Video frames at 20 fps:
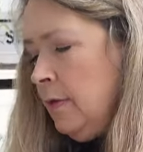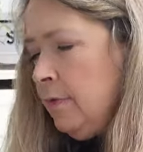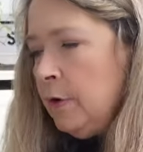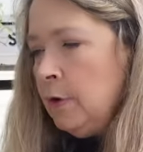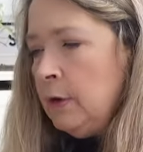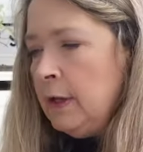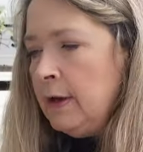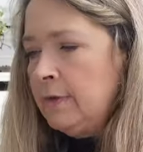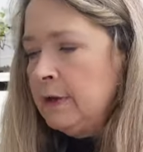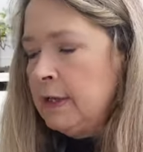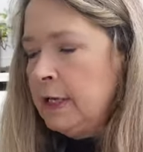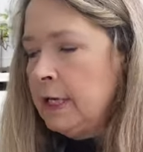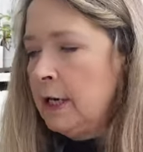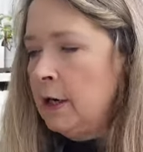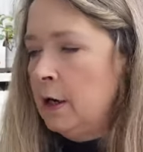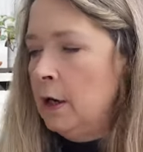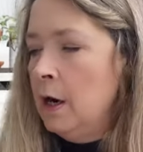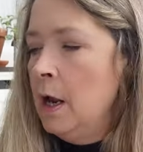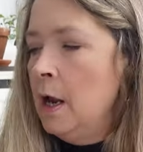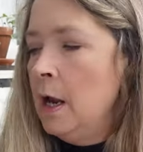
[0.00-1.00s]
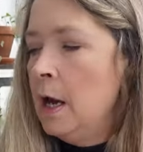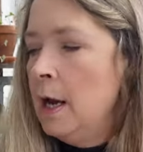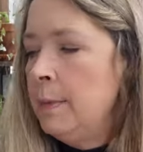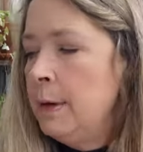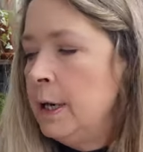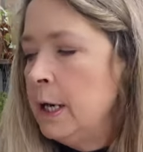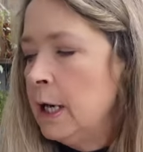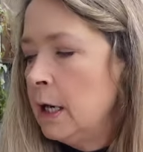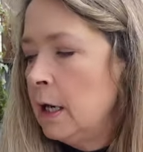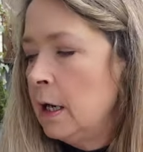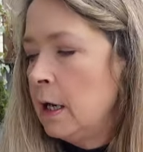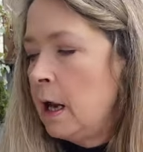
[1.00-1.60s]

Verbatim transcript: a few left in here. I'm going to,